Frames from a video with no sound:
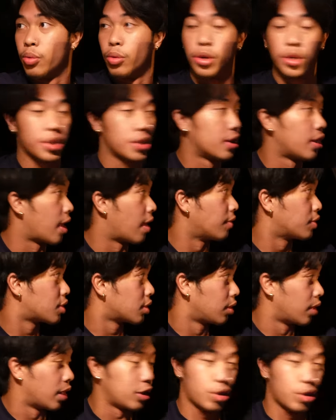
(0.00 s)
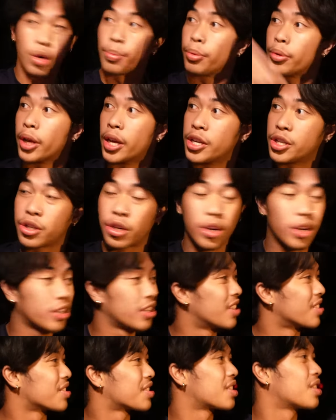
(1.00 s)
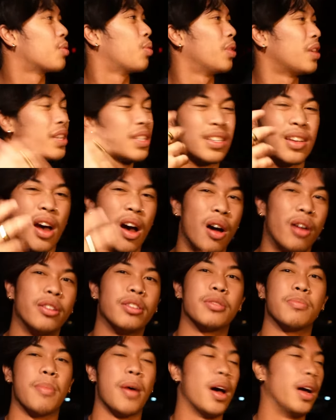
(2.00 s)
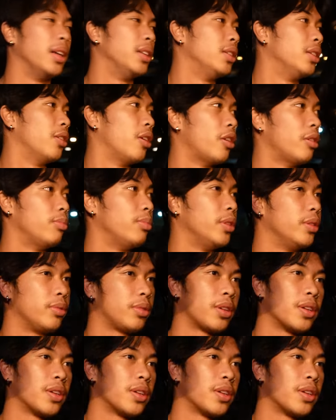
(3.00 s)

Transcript: we're just gonna have to let Triple H cook and see what he's got on his mind, you know what I mean?